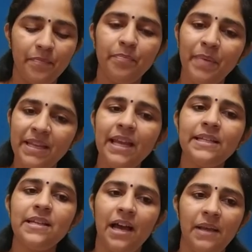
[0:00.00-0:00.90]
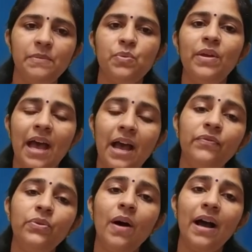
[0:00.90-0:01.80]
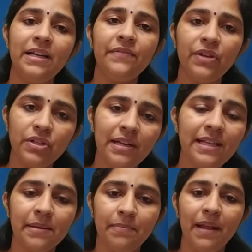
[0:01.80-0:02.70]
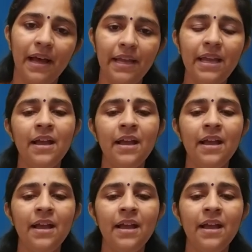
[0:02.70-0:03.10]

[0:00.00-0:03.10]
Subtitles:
many times we have to artificially supply